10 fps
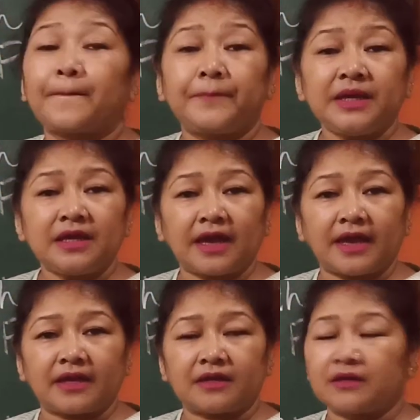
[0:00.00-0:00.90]

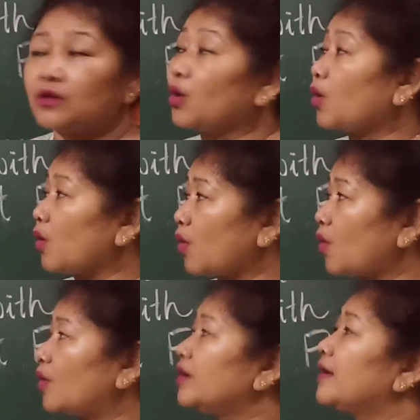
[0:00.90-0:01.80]
PN
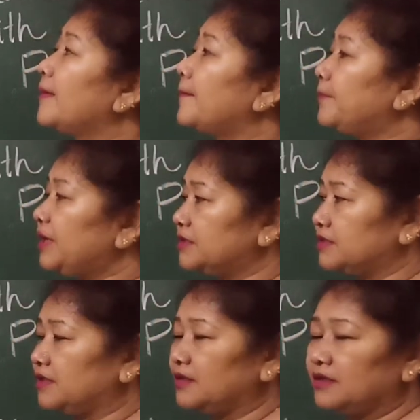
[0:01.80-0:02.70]
or
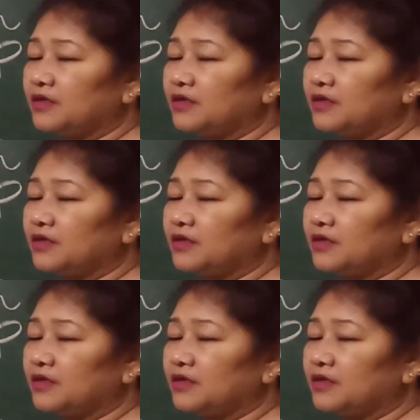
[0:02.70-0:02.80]
PT.